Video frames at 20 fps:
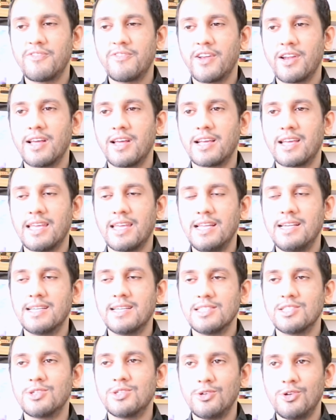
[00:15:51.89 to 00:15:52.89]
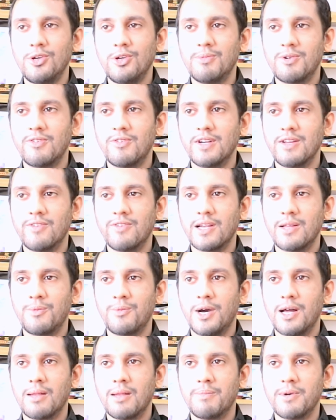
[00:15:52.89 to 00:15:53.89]
I feel like he does do humour really, really
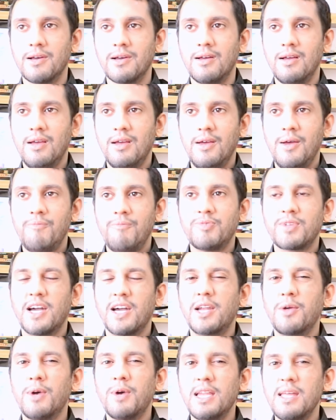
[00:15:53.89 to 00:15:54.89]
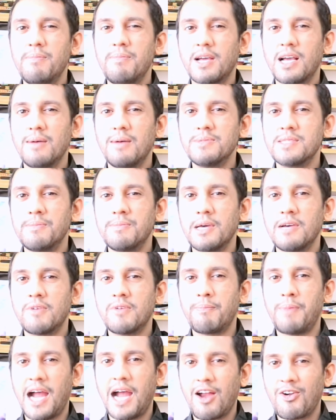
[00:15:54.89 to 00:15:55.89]
well, but kind of when he becomes a bit of
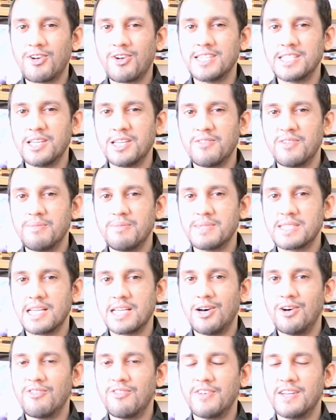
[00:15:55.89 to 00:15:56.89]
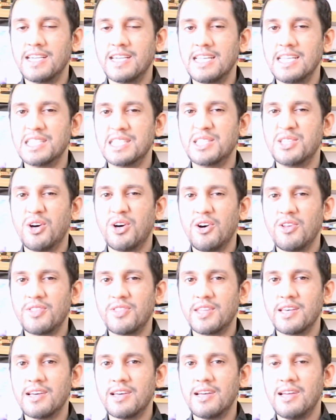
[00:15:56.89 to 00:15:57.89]
a parody of himself and he's
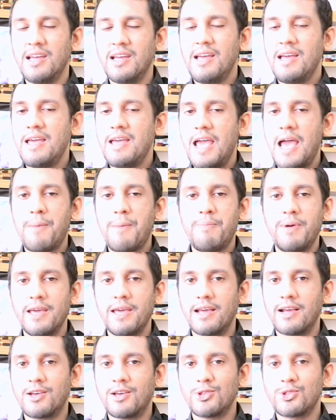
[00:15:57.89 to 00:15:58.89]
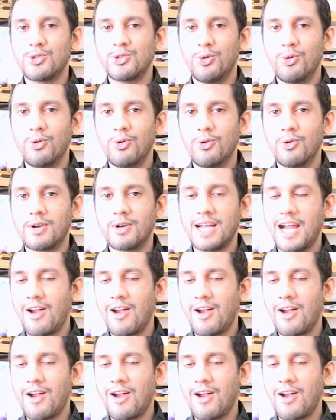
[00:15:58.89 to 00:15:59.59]
not the epic Thor